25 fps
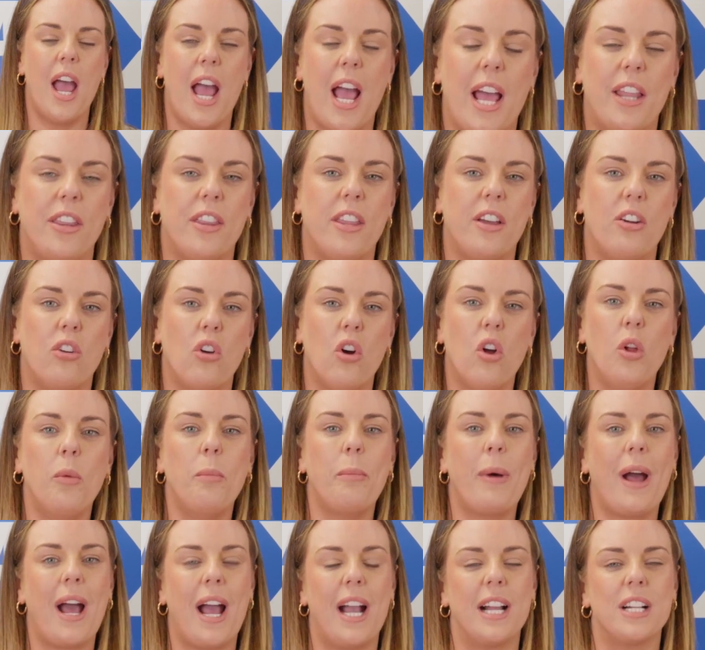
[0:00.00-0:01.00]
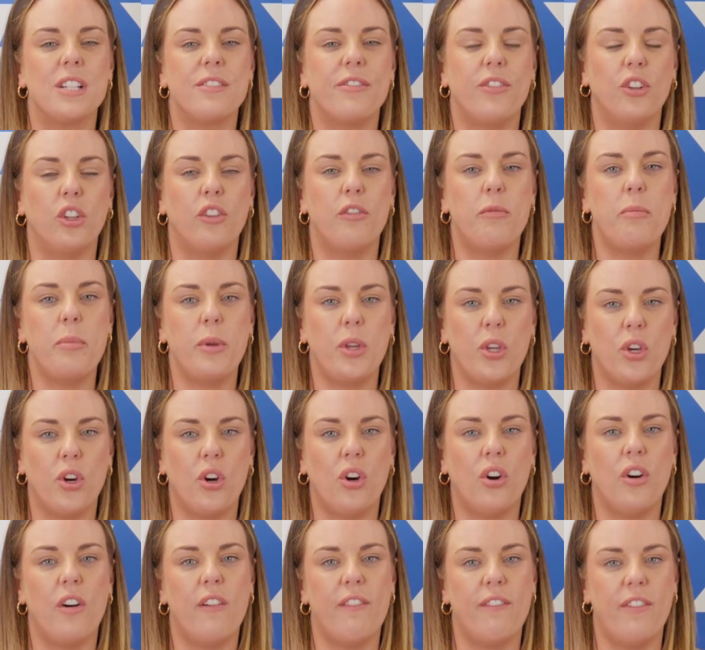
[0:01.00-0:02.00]
and they're all packed full of
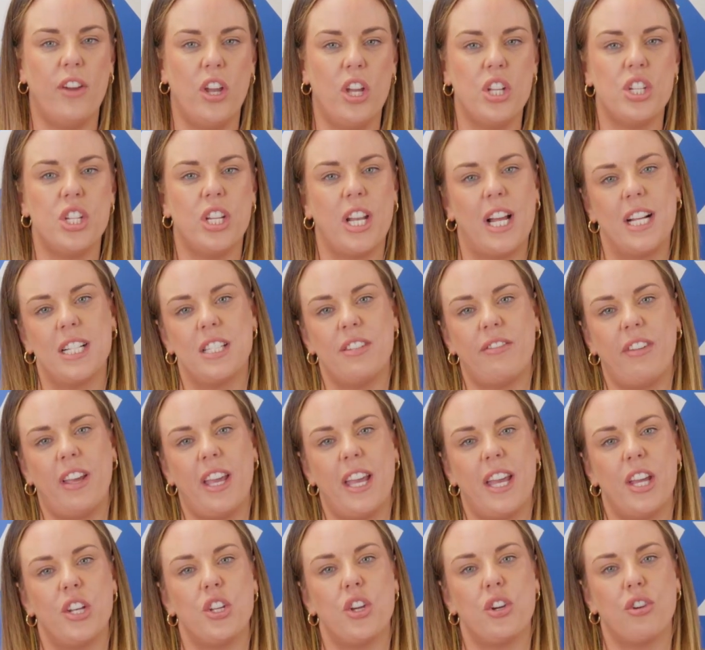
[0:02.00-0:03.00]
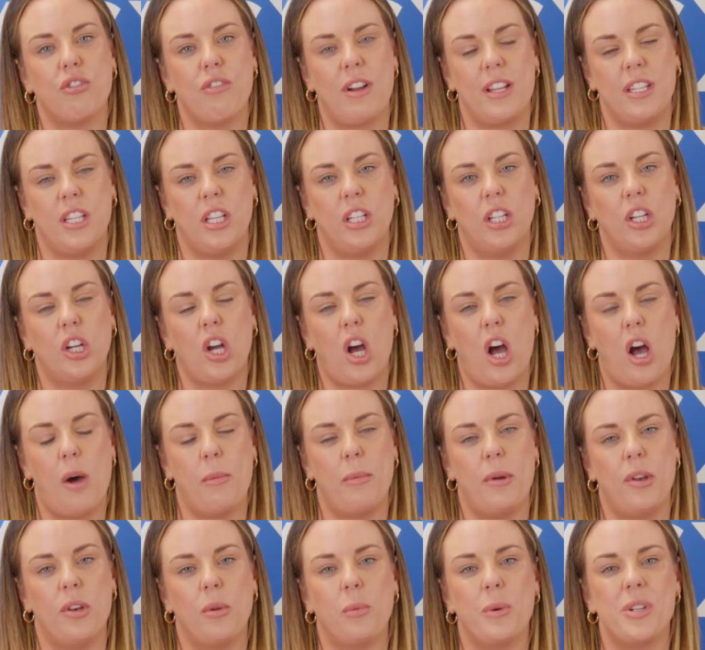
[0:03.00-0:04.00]
pure, virgin-activated granular
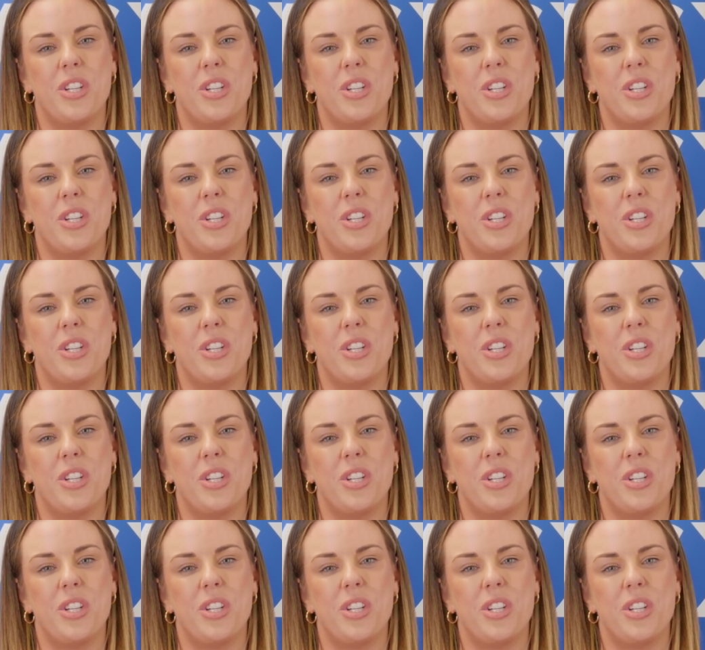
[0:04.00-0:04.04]
carbon,